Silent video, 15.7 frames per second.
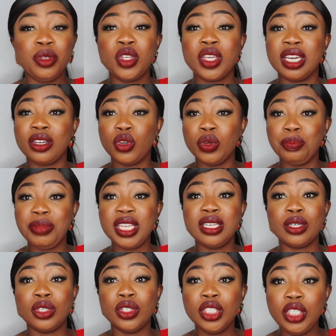You can be
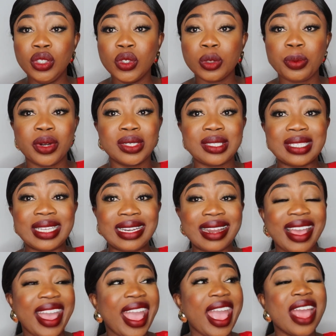the good news person
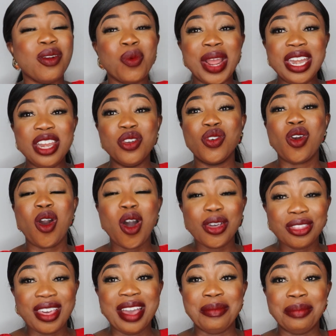and when you
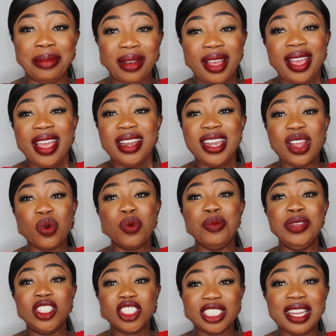call them, they will
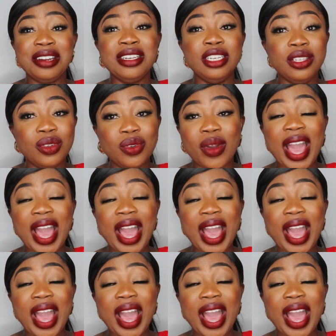be cheering you.